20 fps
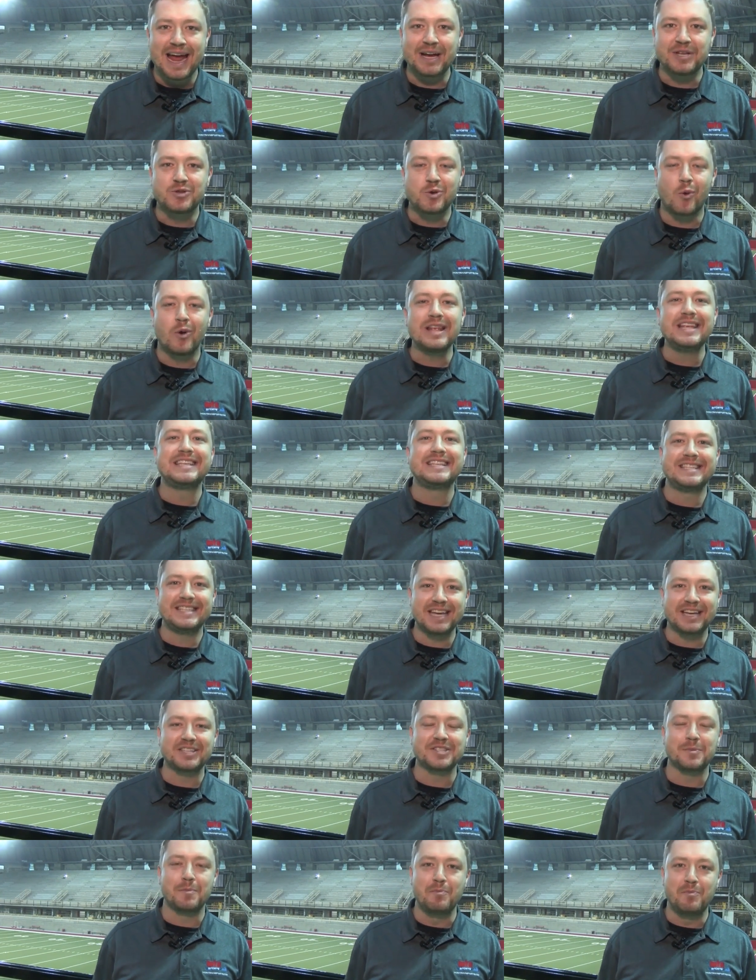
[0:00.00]
a
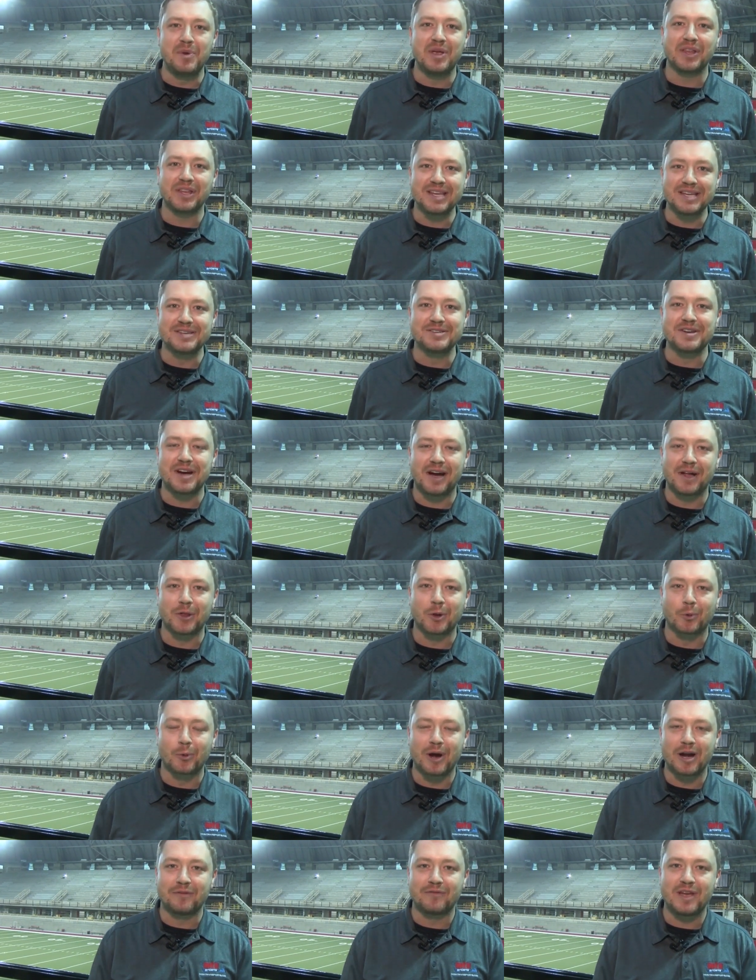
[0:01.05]
$26 million
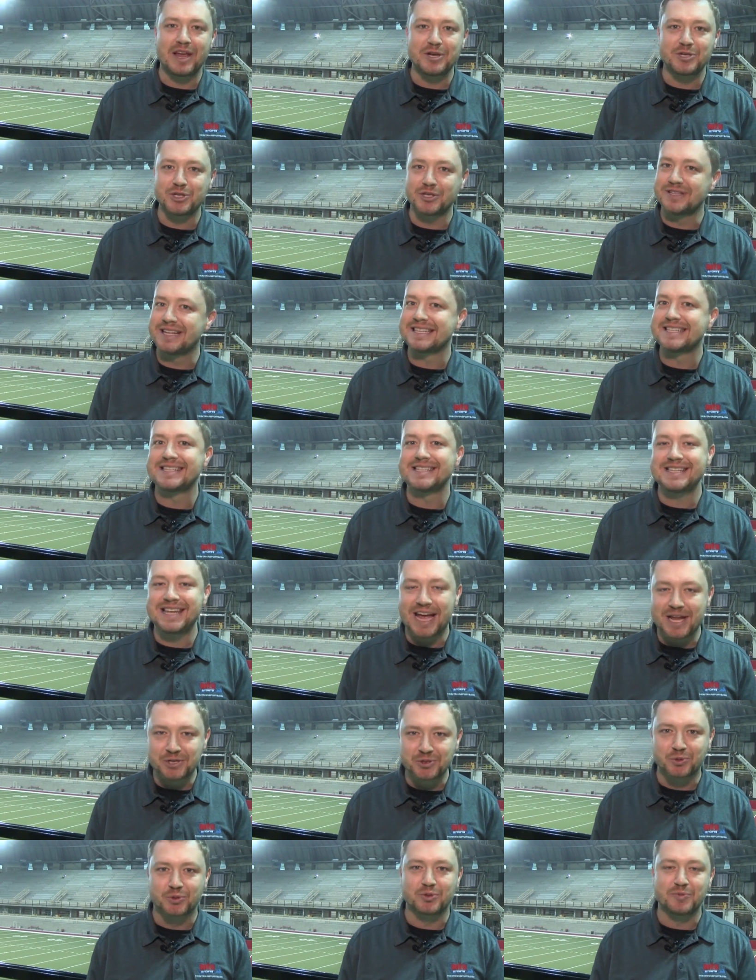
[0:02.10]
renovation that's
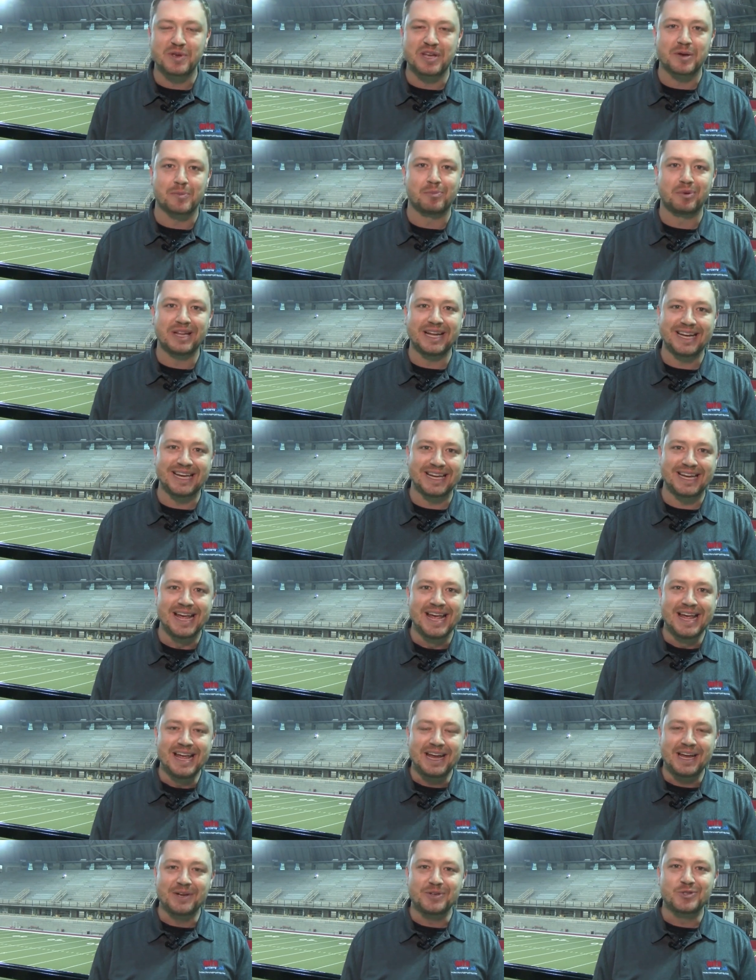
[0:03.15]
scheduled to be completed
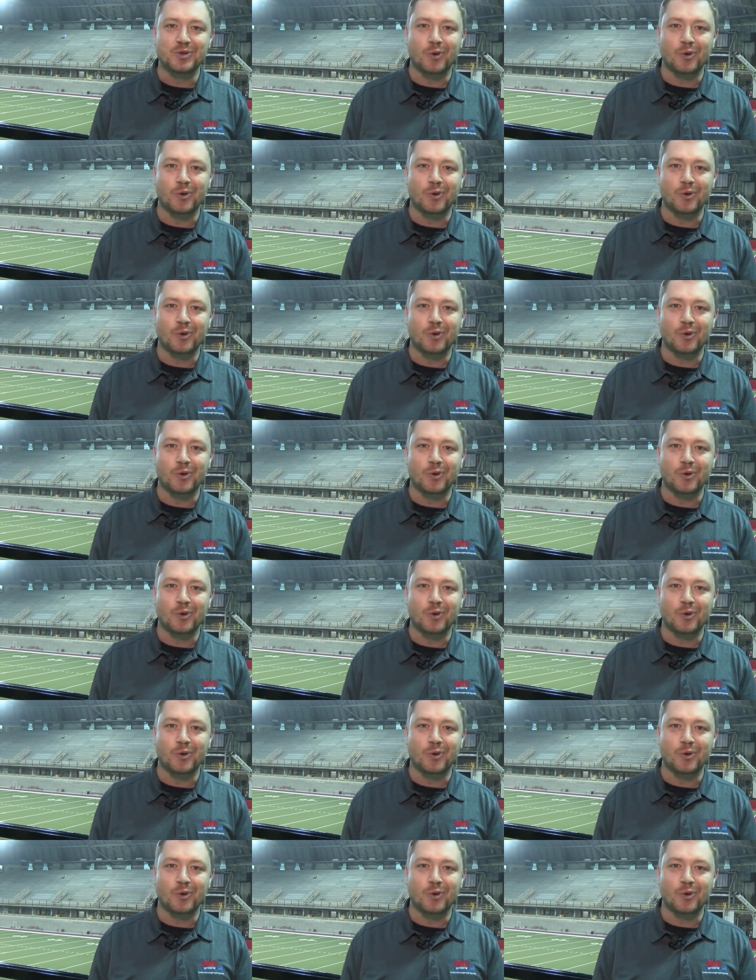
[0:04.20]
in